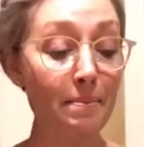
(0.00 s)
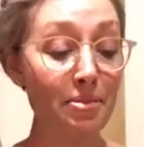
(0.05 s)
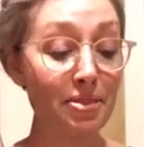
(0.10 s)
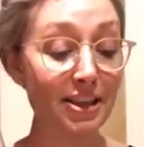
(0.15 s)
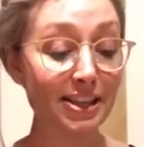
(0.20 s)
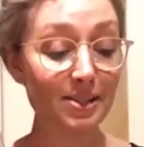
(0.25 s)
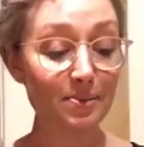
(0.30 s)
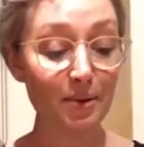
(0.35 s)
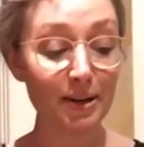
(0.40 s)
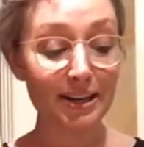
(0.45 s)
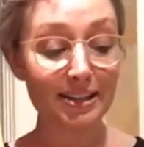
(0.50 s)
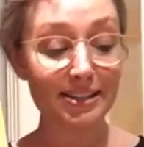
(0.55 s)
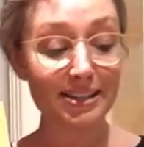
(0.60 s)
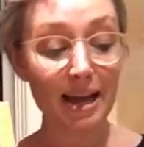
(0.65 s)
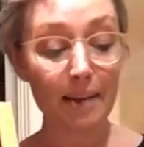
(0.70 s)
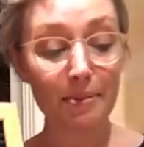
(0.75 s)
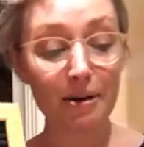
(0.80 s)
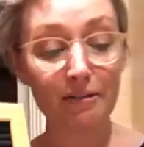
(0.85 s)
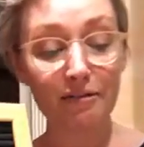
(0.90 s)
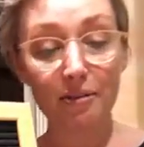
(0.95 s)
This one is
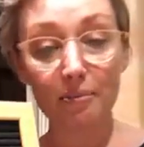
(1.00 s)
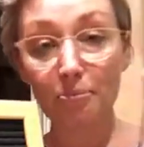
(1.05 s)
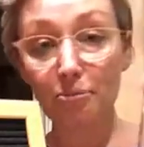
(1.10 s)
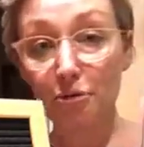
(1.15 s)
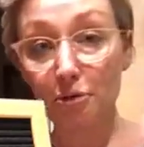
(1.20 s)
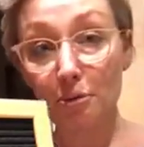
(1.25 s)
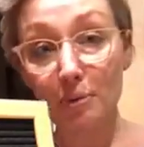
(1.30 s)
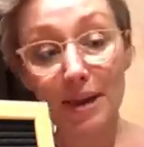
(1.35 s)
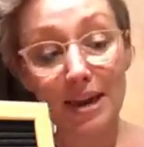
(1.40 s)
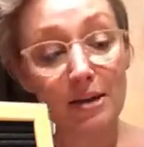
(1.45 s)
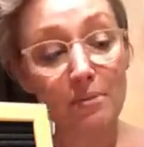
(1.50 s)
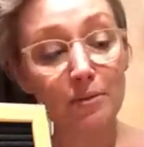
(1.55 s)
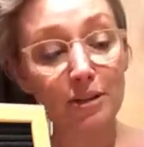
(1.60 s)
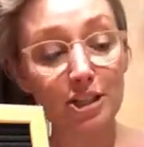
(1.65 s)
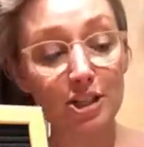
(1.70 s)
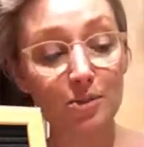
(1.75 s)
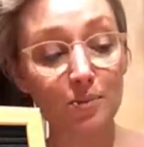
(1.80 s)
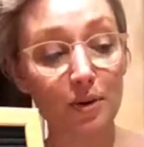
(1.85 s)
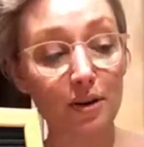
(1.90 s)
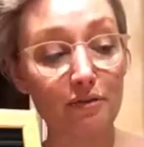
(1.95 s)
coming from Bruy, which
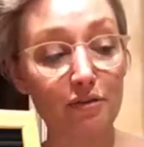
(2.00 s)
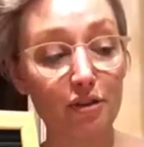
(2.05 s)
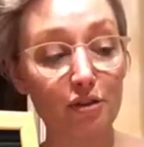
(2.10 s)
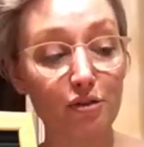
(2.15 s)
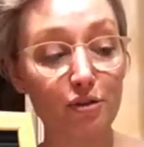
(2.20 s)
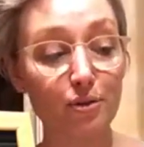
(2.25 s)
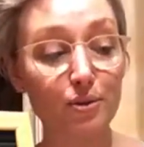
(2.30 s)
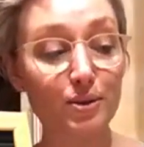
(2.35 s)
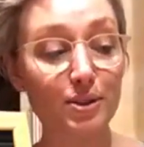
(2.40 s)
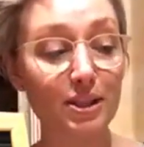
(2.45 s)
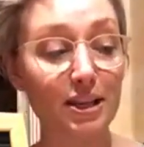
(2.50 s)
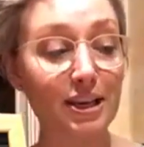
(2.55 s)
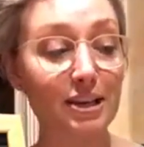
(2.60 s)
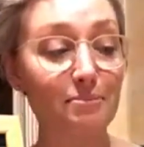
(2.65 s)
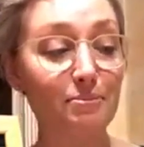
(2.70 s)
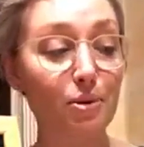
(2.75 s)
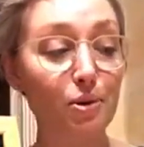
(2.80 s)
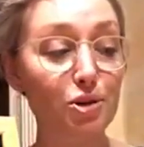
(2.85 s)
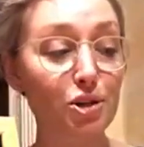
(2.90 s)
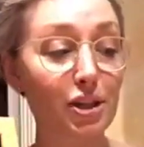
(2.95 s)
is one of the crus
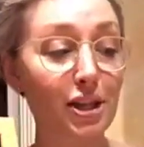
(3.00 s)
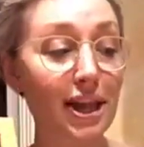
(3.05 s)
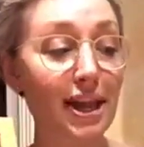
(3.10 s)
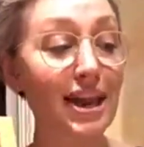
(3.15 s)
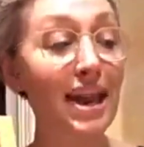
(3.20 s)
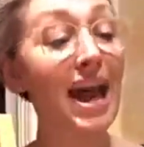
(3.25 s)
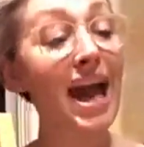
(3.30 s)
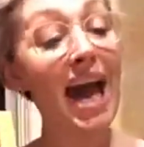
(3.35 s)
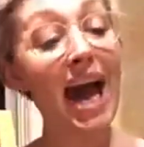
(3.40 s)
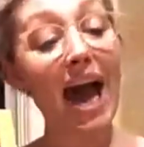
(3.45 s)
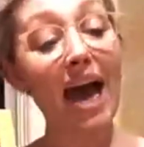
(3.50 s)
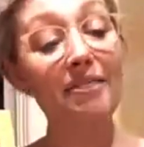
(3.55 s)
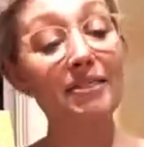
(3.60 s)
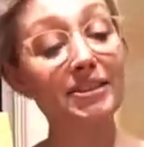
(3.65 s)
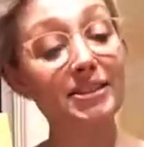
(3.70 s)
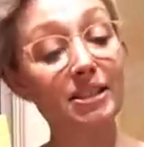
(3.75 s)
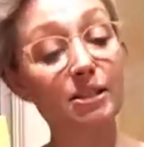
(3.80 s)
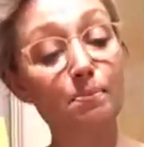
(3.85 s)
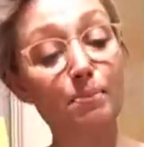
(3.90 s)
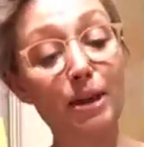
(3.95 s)
in Beaujolais, and
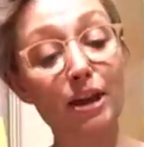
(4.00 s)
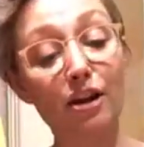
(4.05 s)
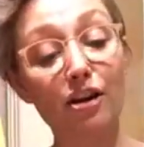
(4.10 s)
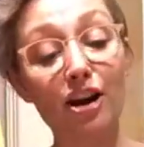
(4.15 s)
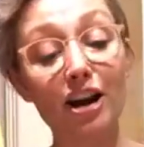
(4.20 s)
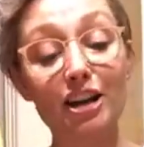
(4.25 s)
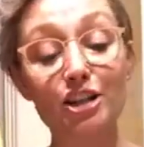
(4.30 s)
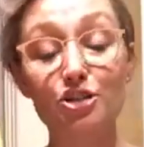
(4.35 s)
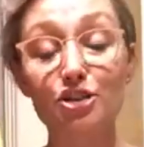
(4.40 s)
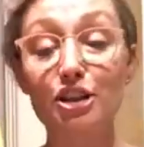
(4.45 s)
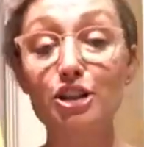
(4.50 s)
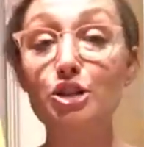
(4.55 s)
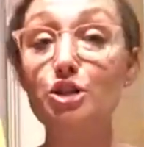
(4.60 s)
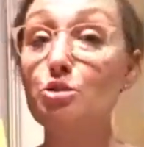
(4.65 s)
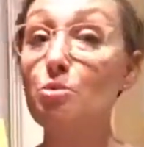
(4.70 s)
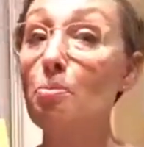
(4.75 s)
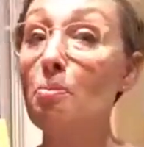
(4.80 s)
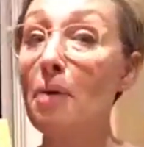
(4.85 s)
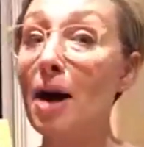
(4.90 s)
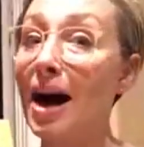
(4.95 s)
this is Pierre-Andre
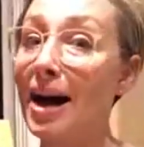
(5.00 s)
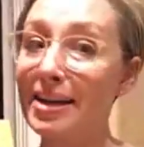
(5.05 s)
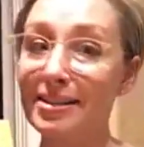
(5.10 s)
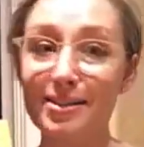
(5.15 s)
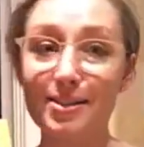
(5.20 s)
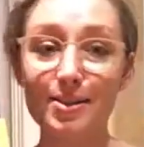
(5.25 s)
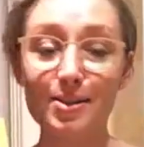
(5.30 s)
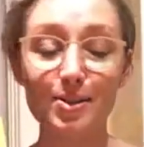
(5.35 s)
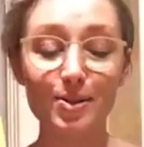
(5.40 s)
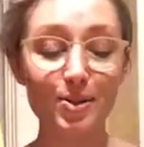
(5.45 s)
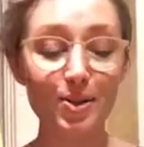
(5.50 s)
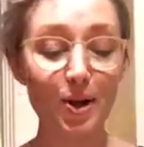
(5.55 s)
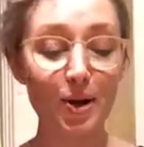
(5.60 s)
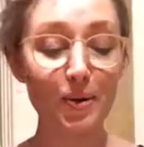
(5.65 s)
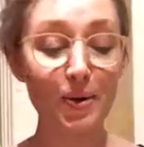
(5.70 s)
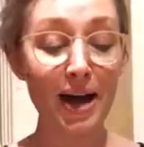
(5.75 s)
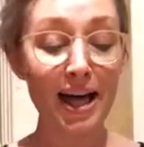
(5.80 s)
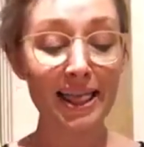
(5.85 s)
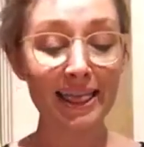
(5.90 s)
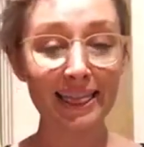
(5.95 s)
Dumas.
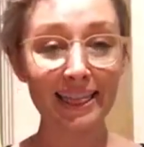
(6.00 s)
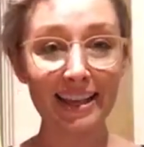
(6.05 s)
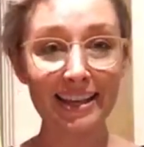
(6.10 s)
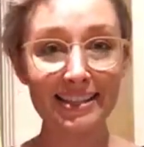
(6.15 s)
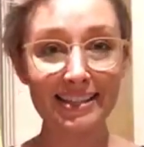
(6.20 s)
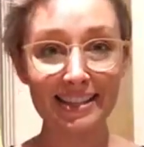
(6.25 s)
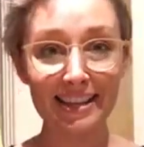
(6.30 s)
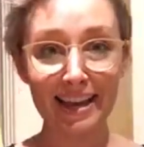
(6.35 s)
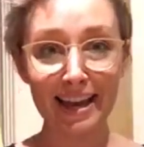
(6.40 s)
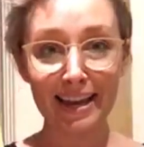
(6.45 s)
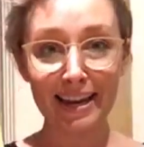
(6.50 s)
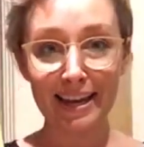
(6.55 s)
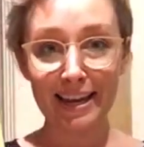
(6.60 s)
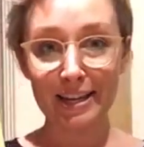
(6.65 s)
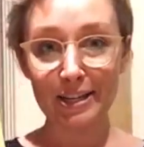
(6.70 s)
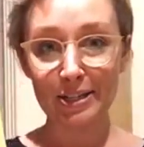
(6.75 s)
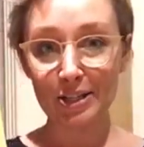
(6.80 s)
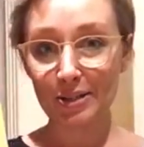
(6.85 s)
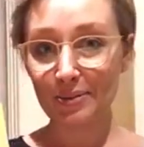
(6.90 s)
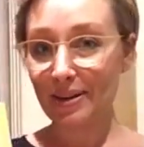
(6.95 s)
So let's get
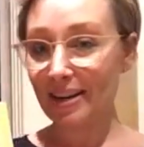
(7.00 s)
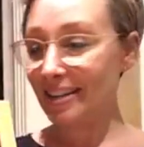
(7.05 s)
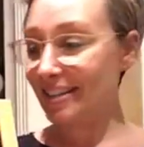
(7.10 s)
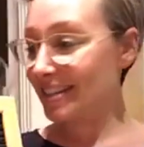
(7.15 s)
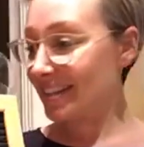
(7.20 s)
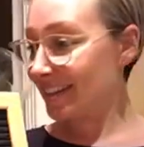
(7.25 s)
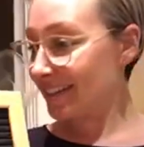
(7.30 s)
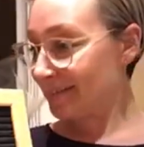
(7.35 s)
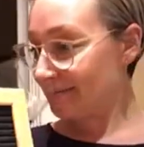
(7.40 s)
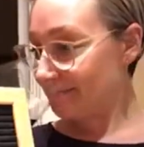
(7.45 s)
into it.